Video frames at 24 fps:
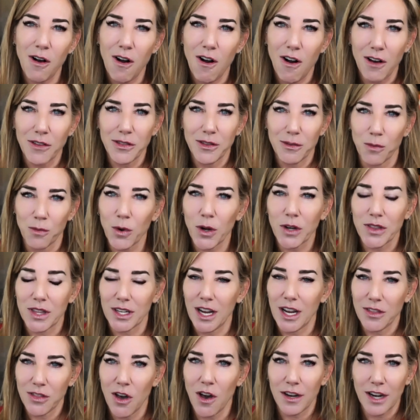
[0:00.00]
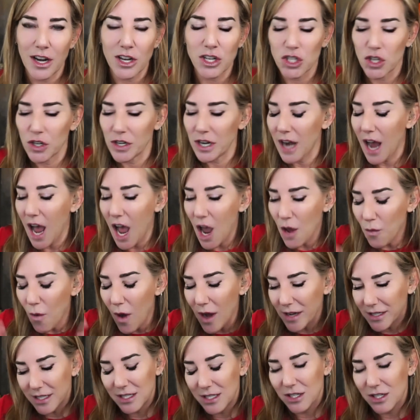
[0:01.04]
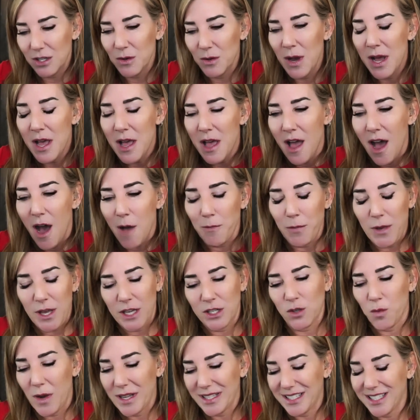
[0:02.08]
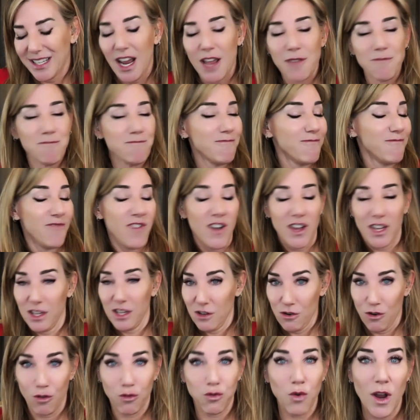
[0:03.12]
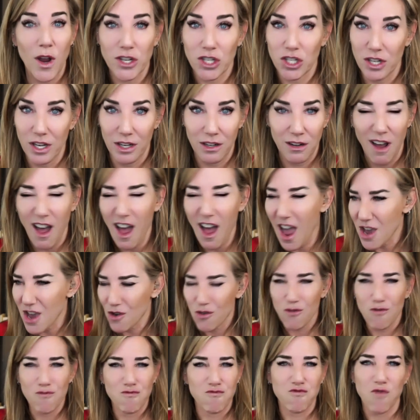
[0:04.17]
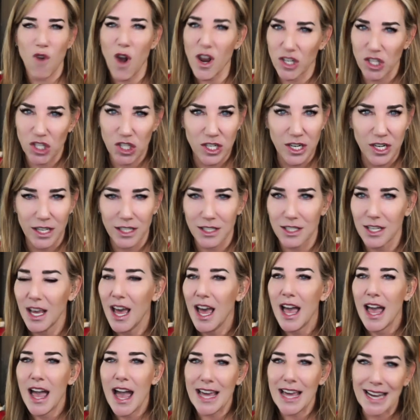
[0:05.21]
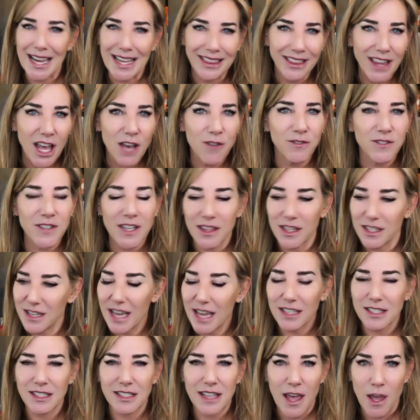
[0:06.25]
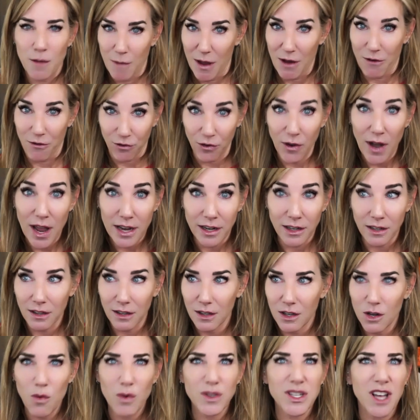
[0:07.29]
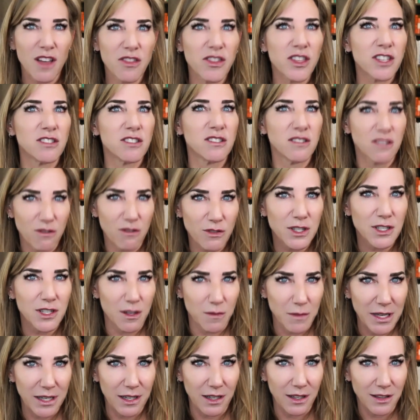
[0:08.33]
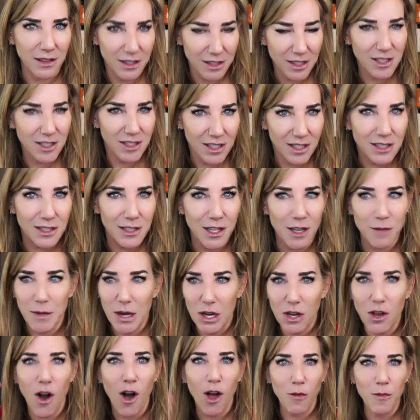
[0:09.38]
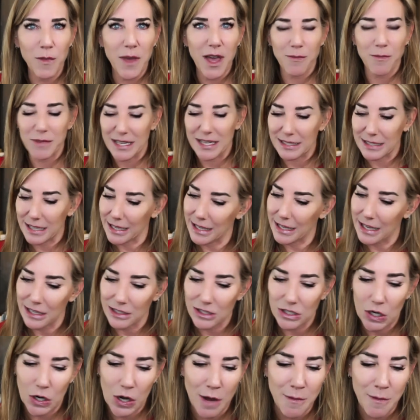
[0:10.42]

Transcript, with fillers: all the work that I thought I should. And I walked into a pitch once and I fucking crushed it. I crushed it. And I left. And the next day, my friend who was on the search committee, the decision committee called me up and he's like, yeah, sorry,